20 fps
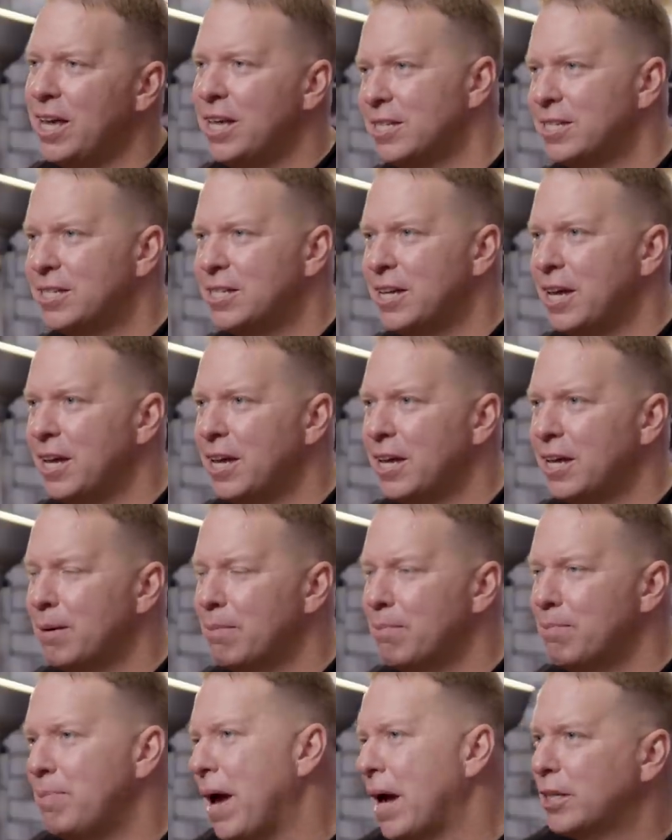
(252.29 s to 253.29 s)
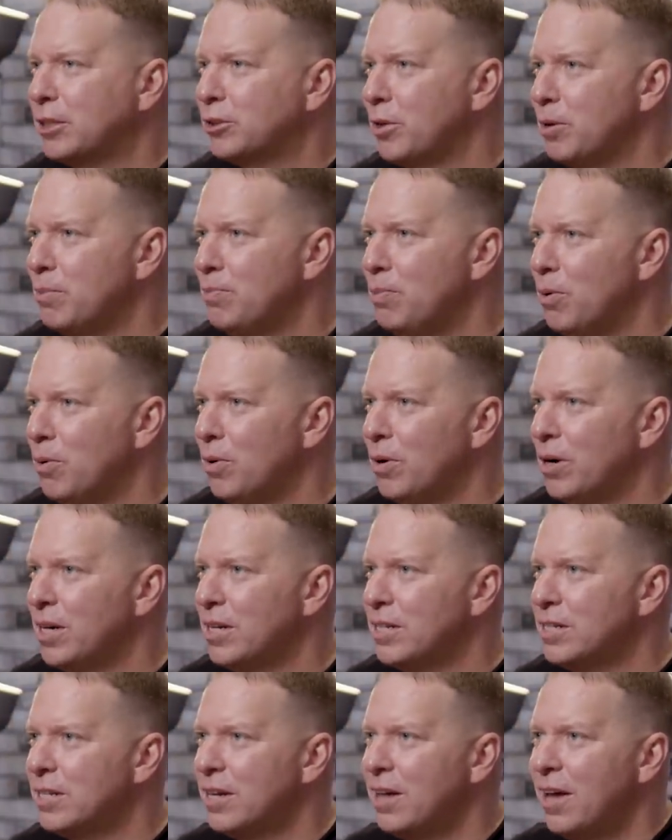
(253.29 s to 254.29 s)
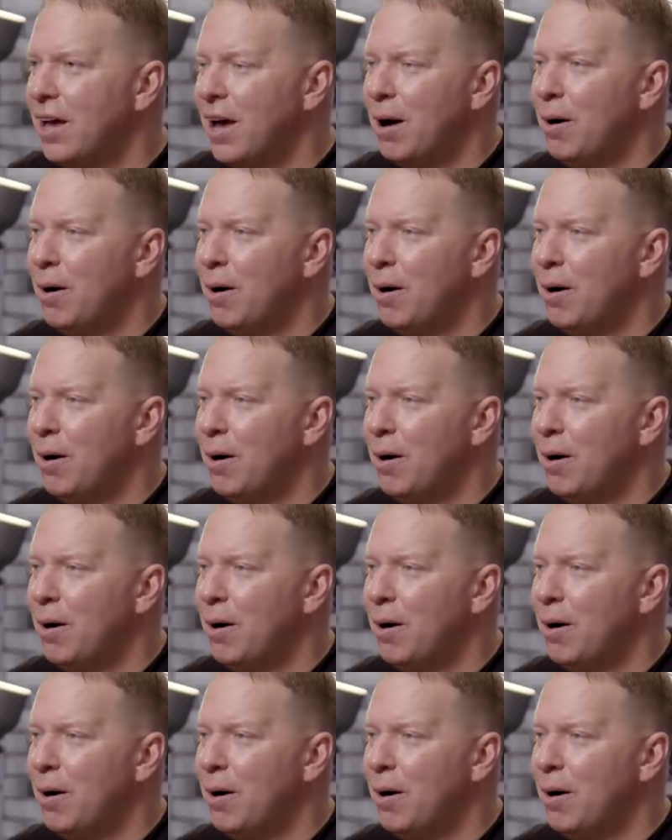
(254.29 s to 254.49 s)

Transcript: NSYNC and Backstreet Boys,